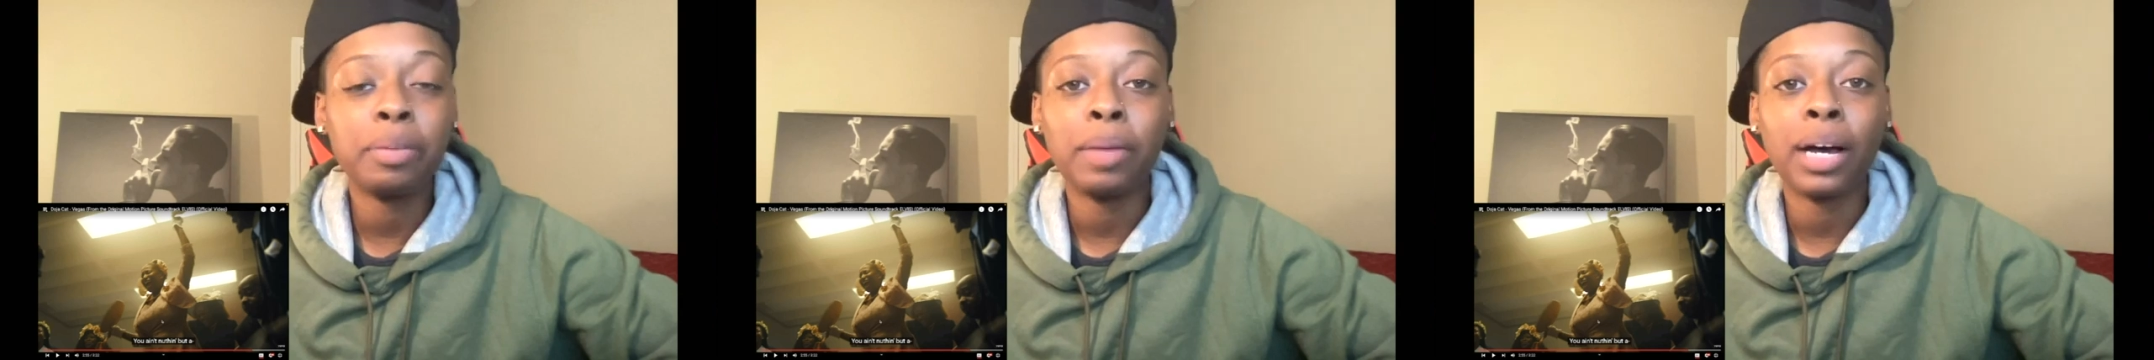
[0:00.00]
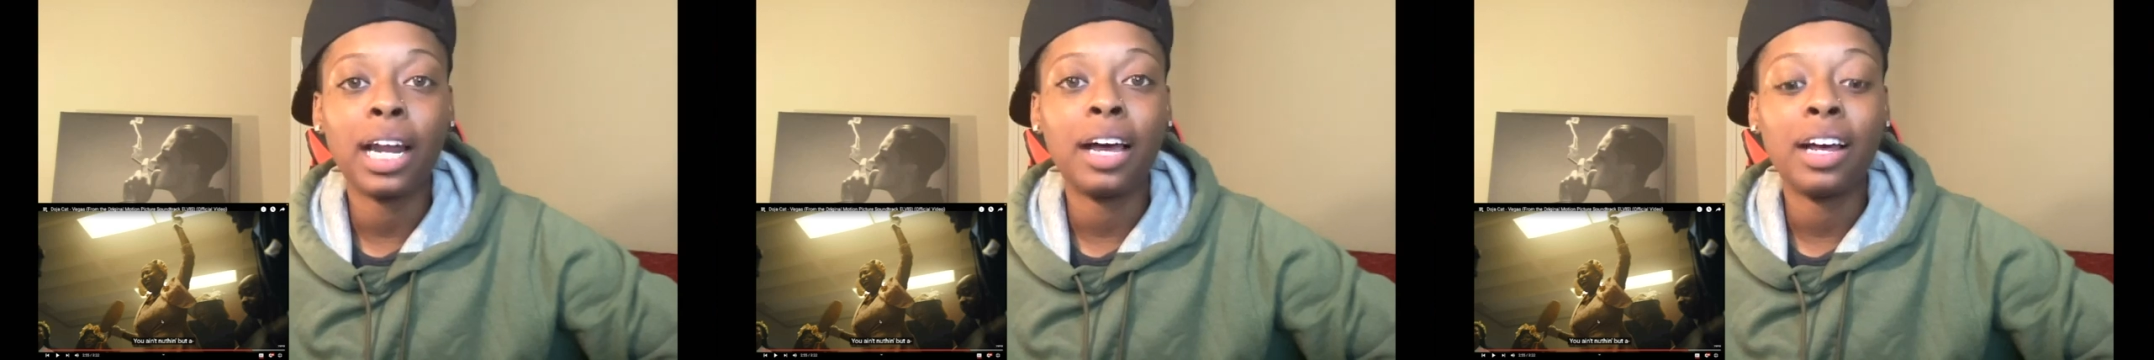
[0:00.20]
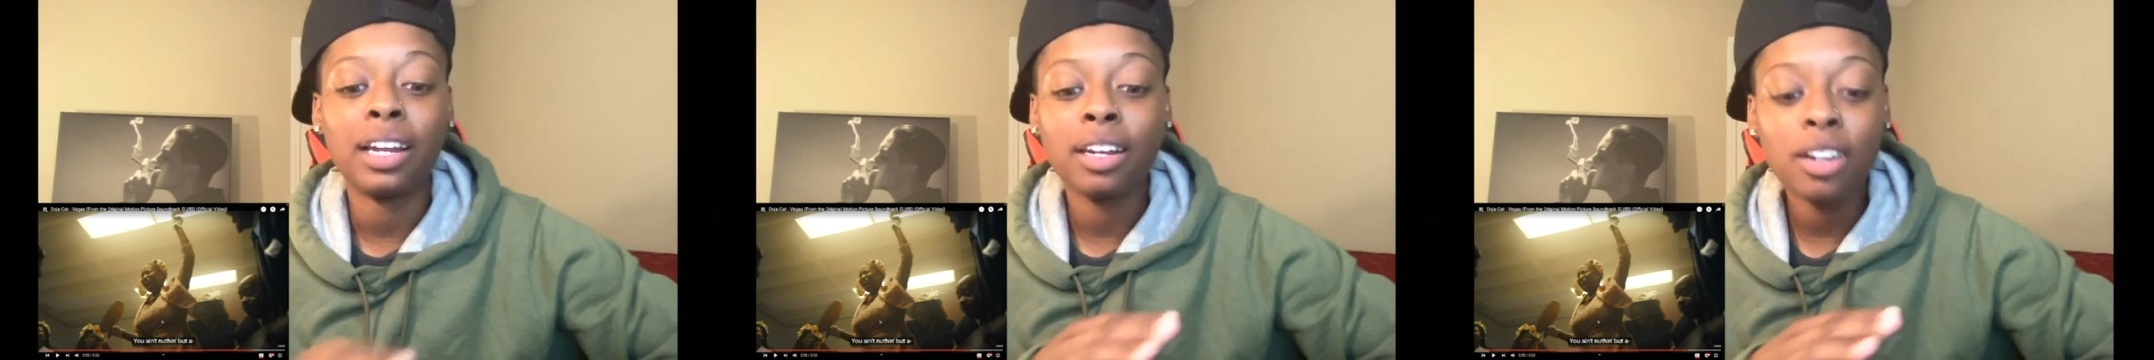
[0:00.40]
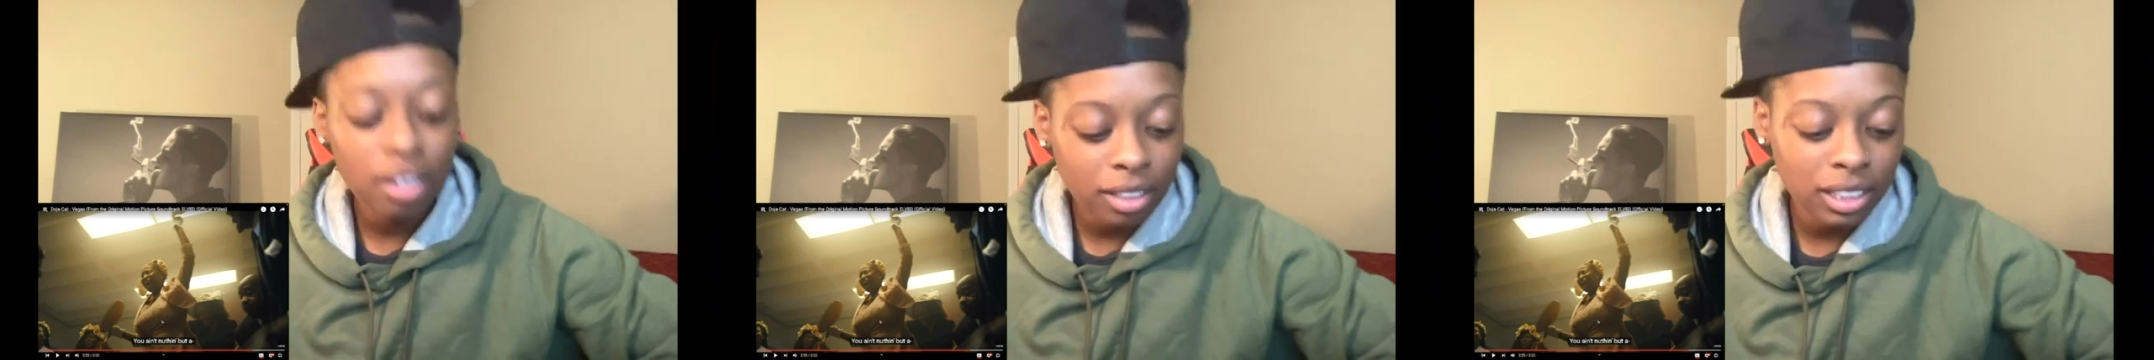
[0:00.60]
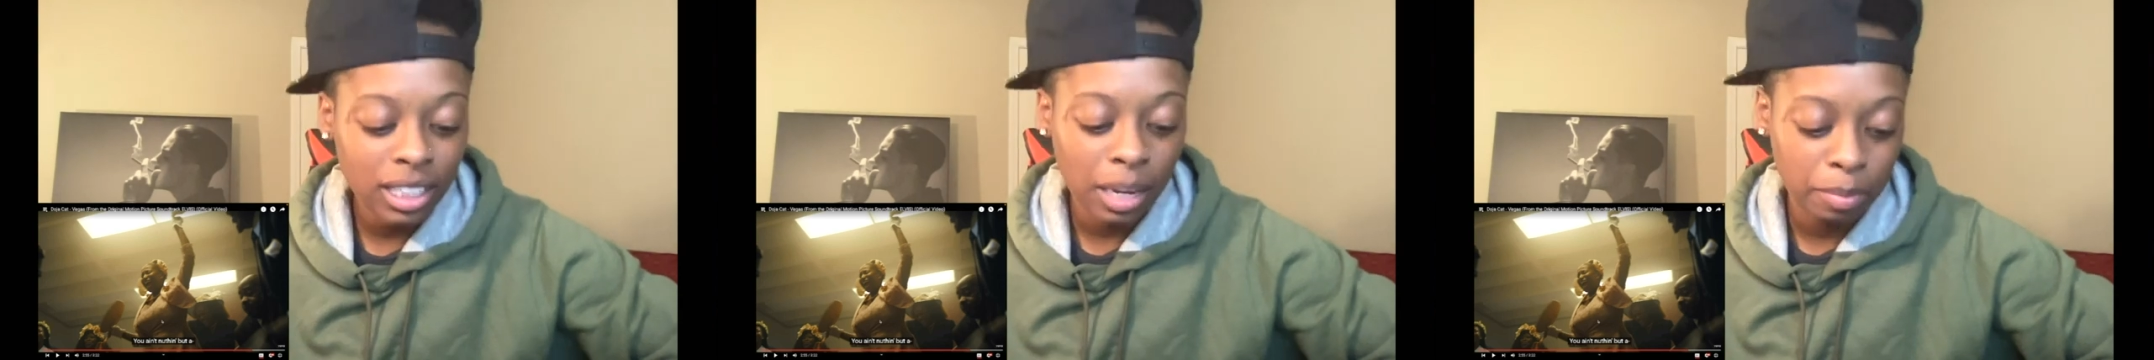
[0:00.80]
of my life, a
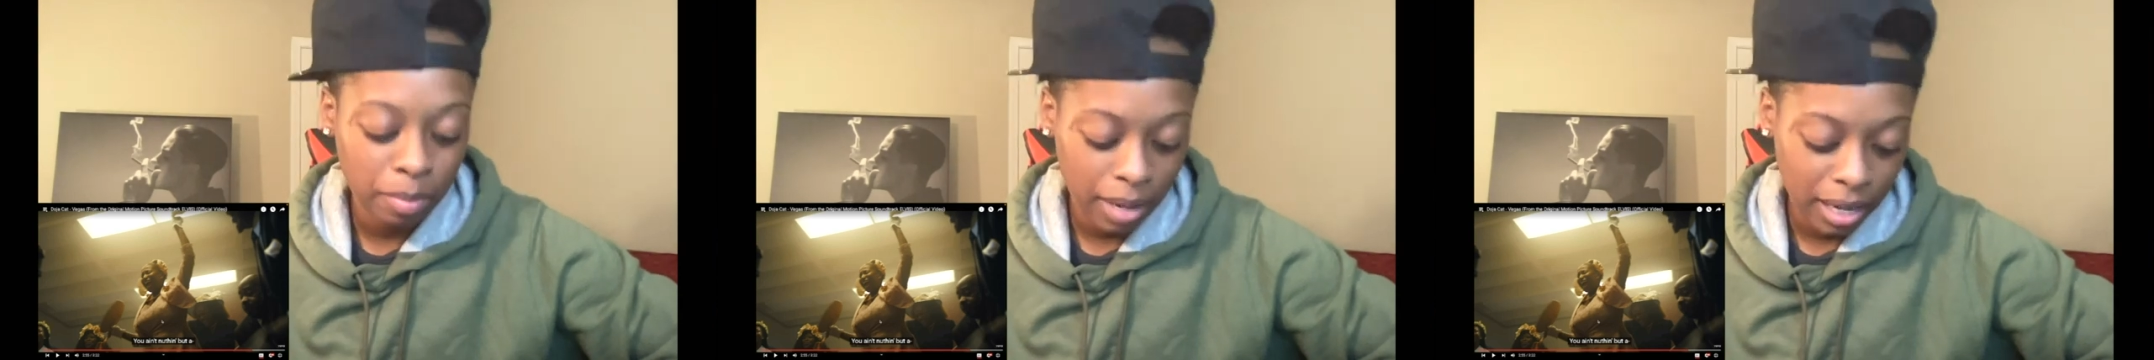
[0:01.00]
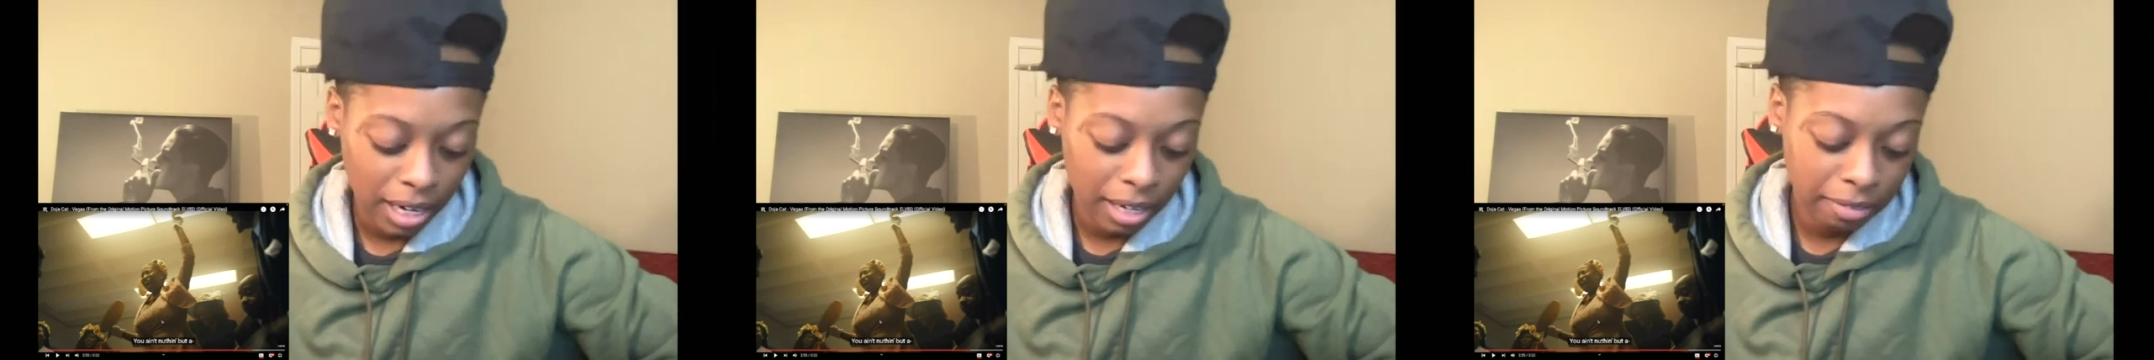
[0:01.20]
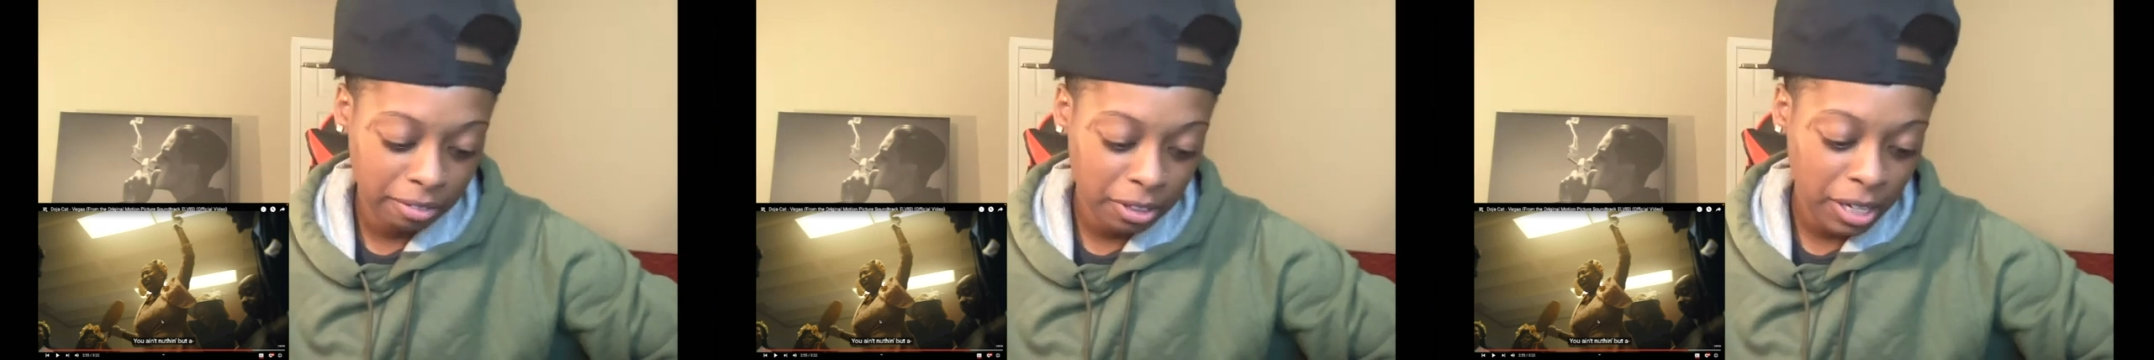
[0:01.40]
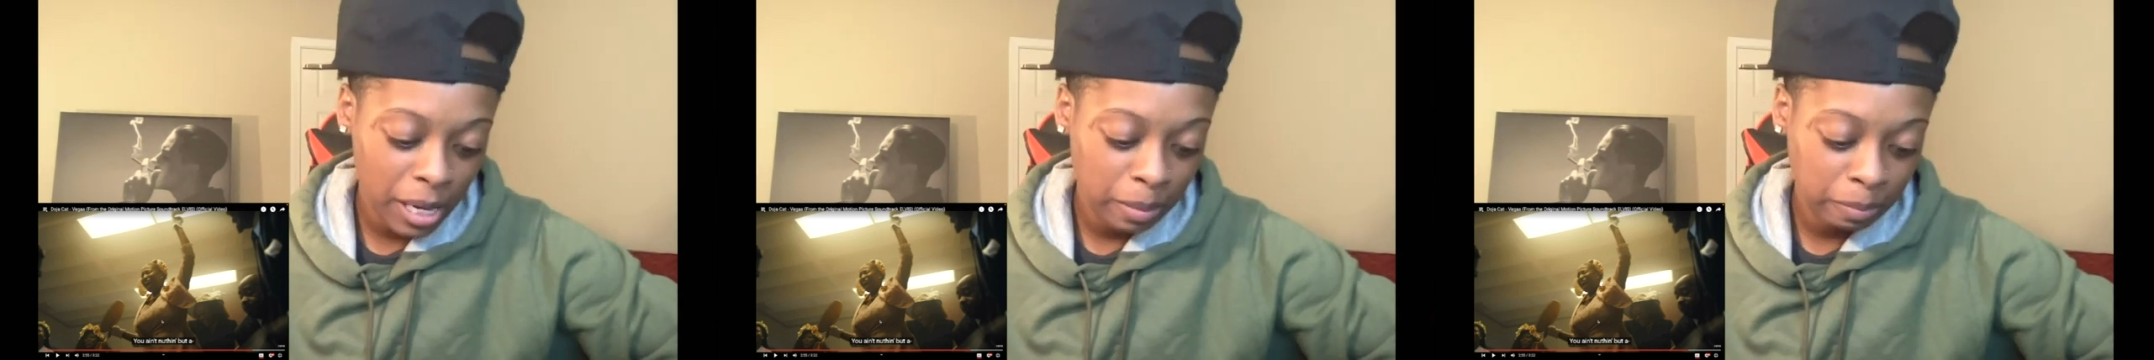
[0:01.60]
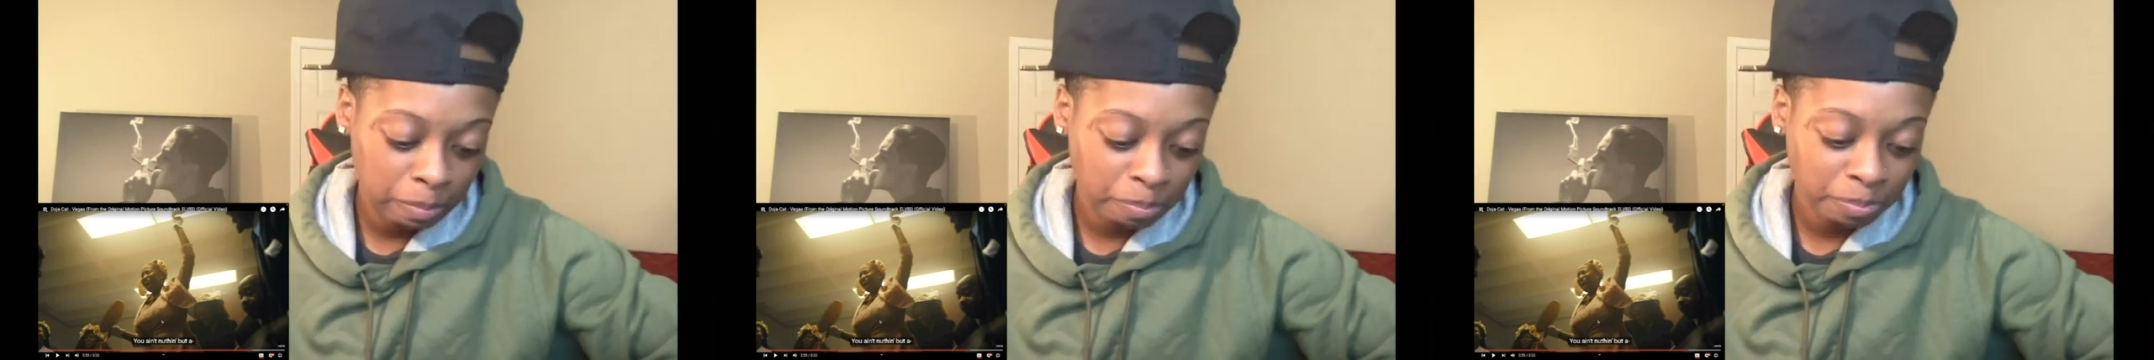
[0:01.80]
long time in my life.
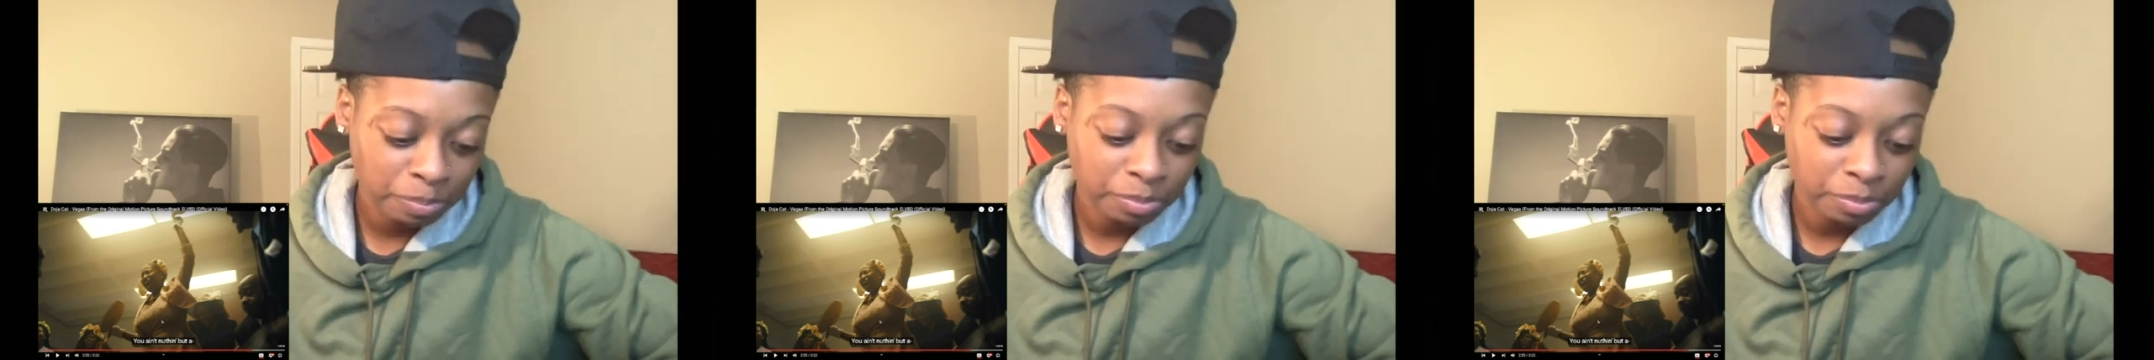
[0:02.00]
Okay,